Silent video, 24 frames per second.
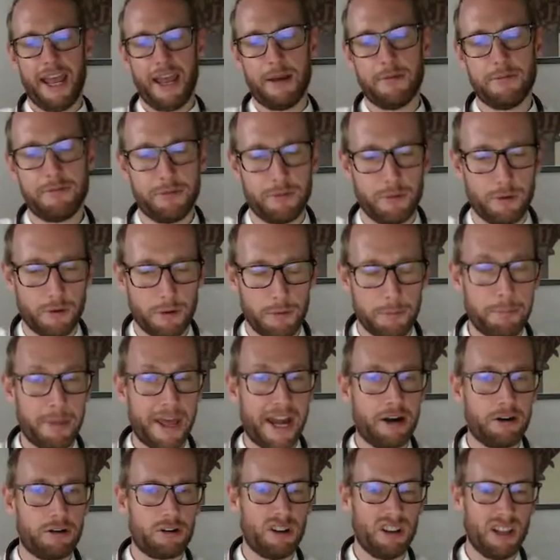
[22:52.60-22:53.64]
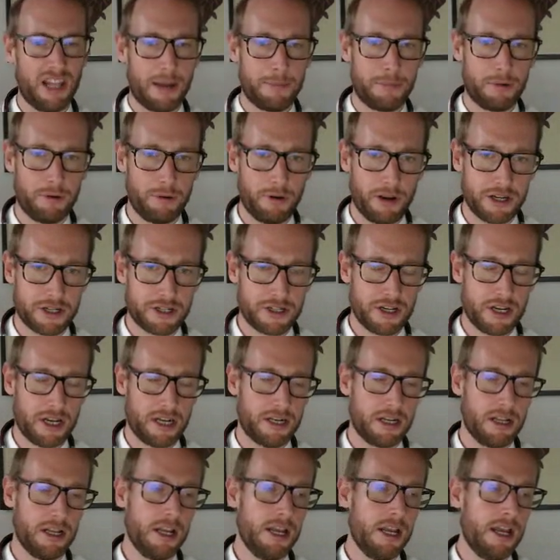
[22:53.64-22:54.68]
for better
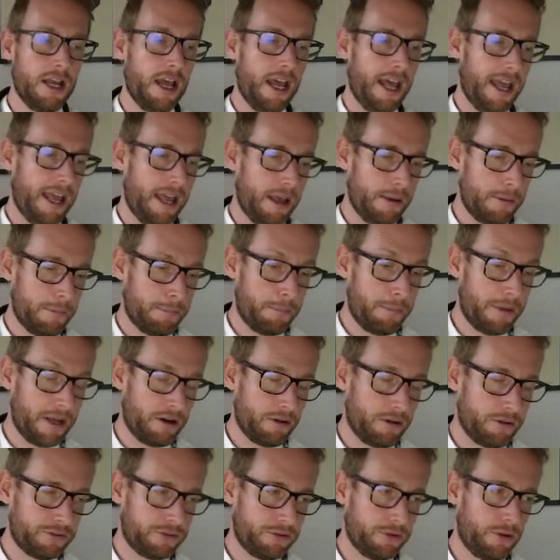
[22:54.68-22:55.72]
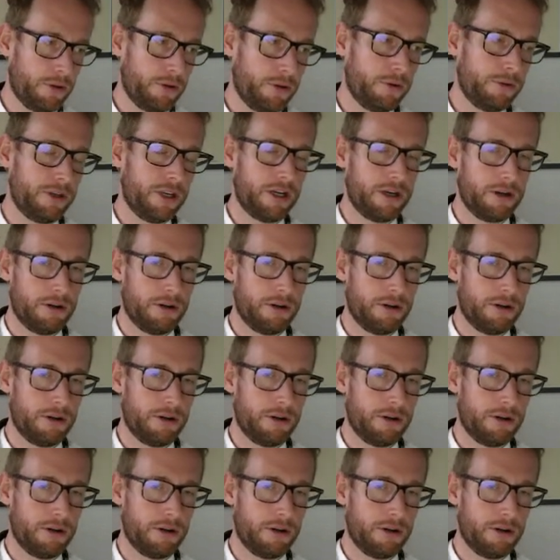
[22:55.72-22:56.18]
collaboration, but also,